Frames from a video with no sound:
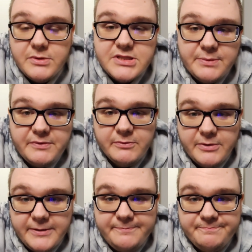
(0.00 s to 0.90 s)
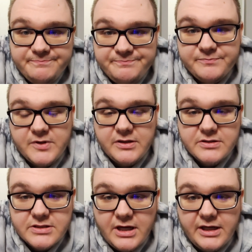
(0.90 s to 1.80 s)
What's up, everybody?
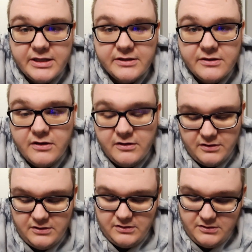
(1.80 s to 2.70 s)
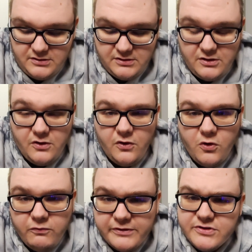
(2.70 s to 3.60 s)
Scotty here.
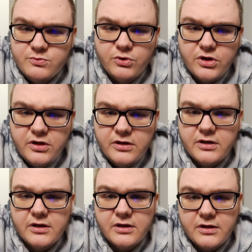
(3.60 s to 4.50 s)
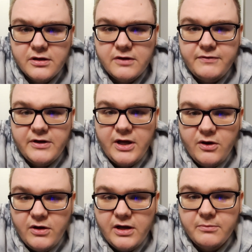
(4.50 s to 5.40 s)
Hopefully this is working. I found
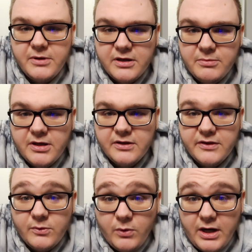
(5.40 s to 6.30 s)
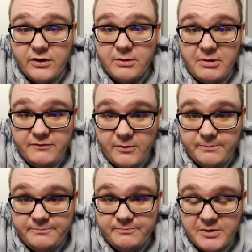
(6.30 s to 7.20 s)
out how to make my thing wider on my
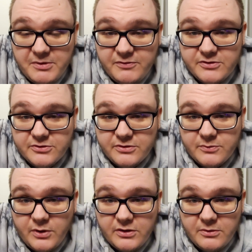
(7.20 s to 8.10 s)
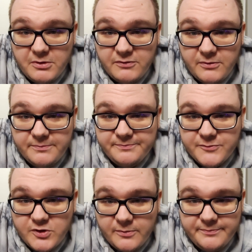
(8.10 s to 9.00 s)
phone, like my phone screen wider on my phone.
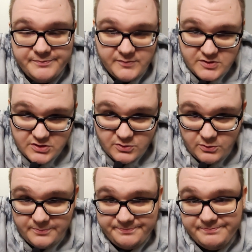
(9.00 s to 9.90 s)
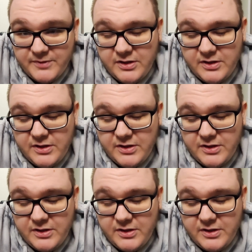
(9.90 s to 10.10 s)
So it's cool.